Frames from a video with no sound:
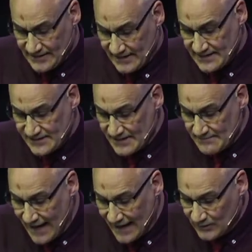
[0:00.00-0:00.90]
He says, The
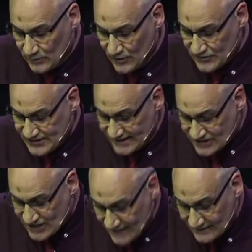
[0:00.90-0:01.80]
man who looks
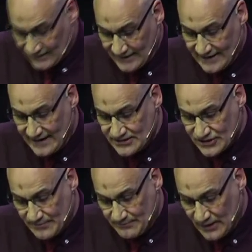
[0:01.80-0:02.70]
intently into the
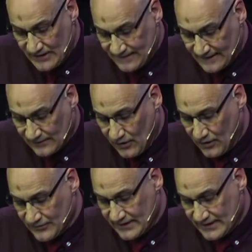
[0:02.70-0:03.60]
perfect law
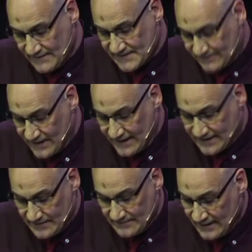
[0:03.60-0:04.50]
that gives
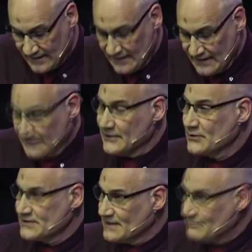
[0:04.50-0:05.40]
freedom in other
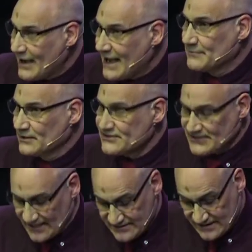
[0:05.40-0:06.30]
words, the Bible
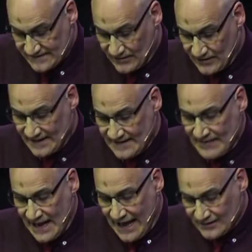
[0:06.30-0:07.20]
sets us free
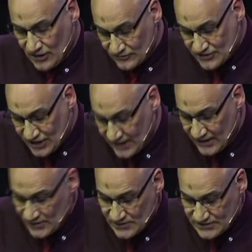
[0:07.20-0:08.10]
and
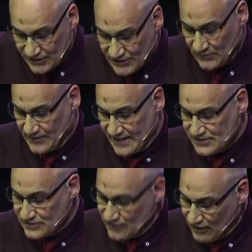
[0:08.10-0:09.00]
continues to do this,
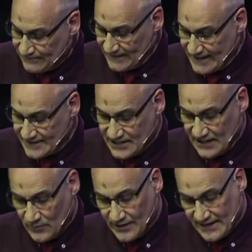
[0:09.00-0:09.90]
not forgetting
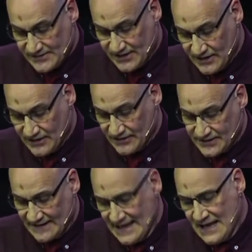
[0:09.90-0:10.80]
what he has heard,
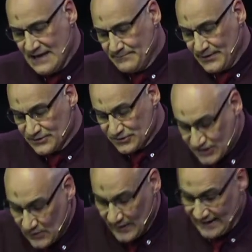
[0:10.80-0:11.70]
but
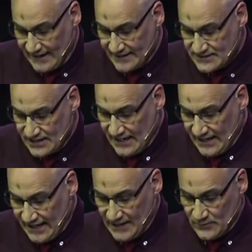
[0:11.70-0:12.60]
doing it,
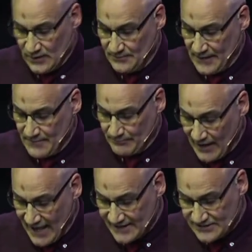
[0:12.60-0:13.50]
he will be
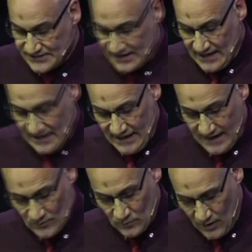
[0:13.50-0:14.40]
blessed
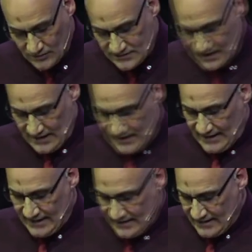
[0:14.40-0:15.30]
in what
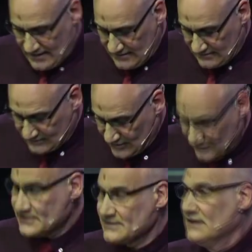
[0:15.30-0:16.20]
he
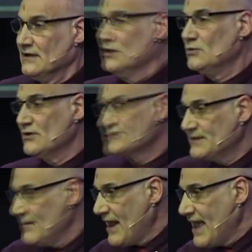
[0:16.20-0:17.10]
does. Who wants to be
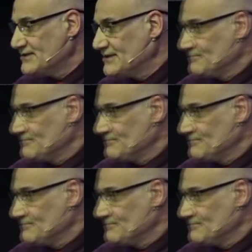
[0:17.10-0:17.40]
blessed?